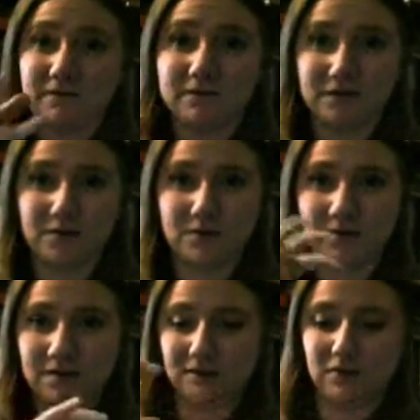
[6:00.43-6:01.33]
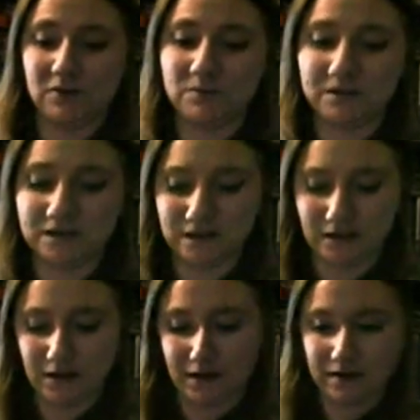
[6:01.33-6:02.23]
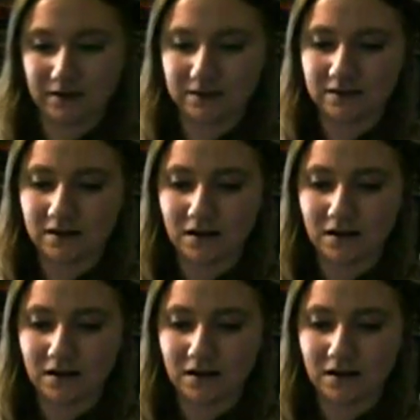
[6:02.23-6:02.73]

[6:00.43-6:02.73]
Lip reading: differences between this and Delirium. Basically that